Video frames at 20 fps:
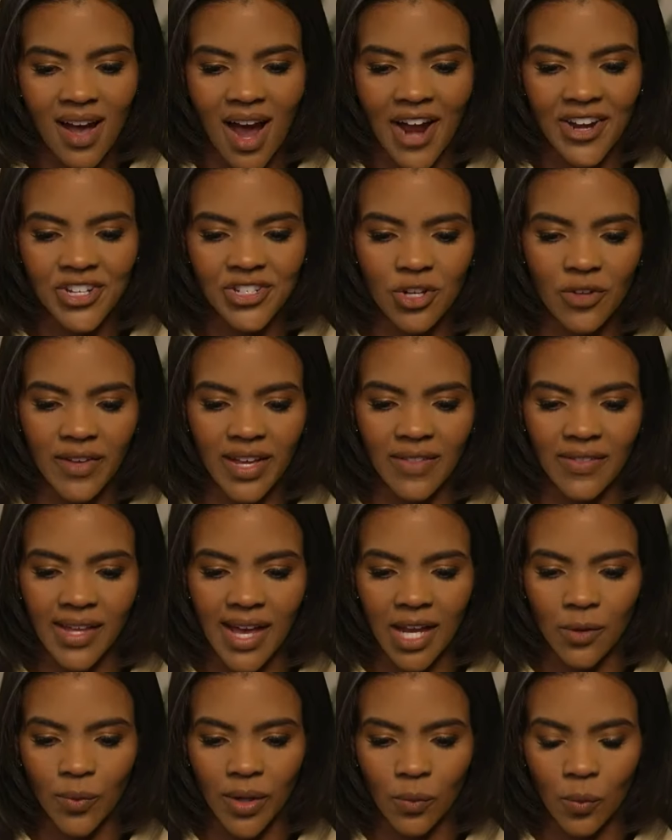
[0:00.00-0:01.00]
I just know that in the
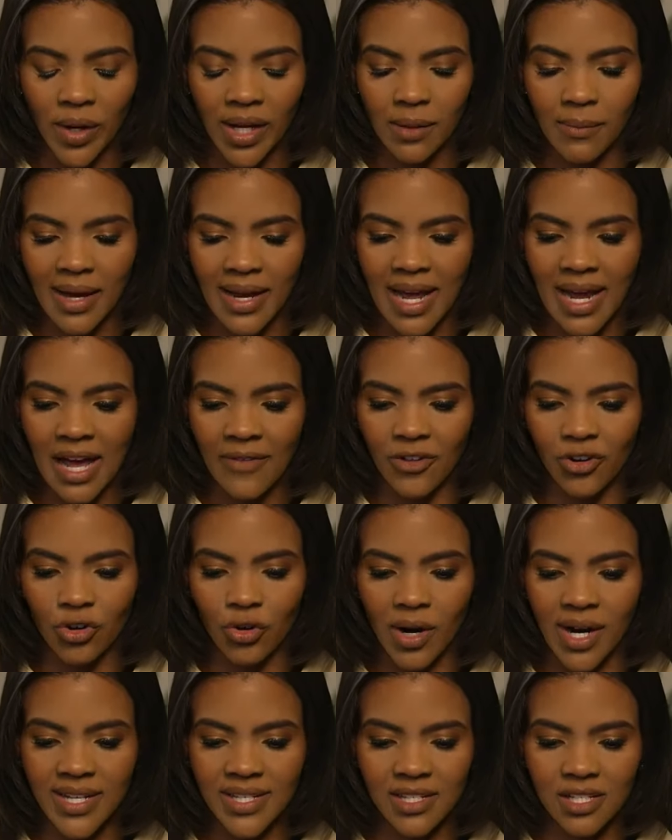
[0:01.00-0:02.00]
end we win, man. I got the
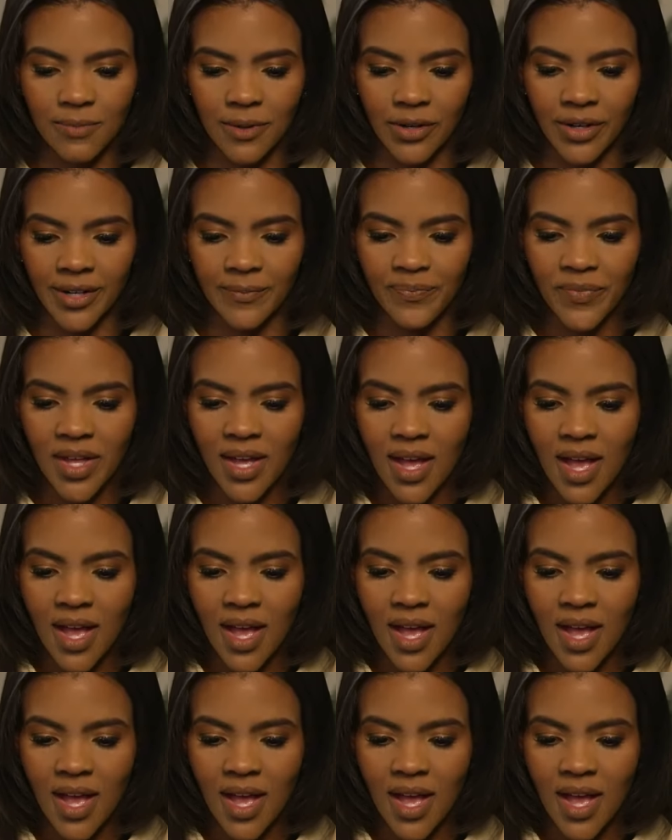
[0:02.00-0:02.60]
Christ spirit.